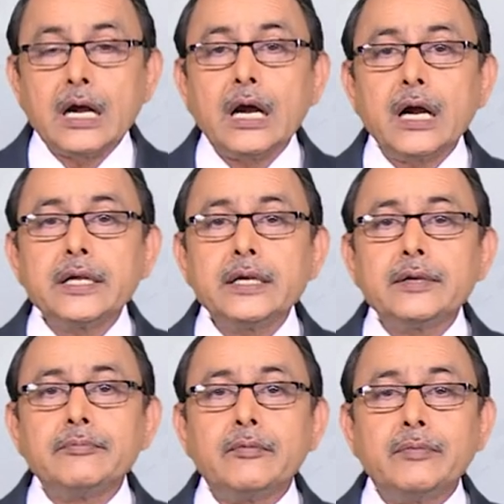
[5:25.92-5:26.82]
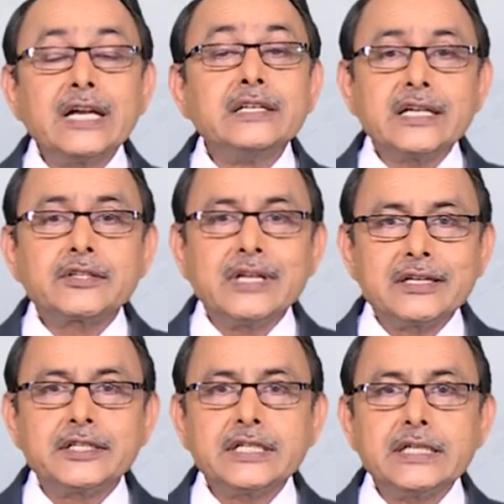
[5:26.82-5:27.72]
I, by
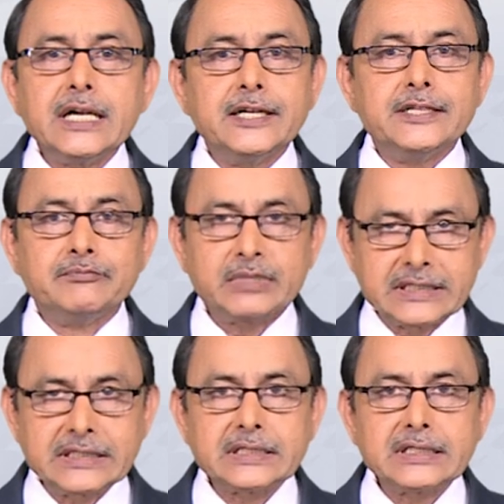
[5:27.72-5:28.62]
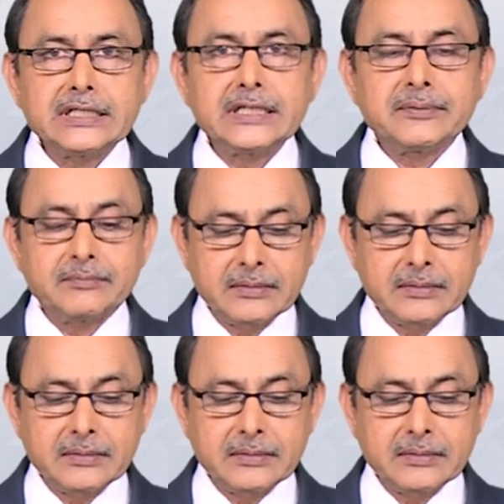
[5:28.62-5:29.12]
nationality, I am Pakistani.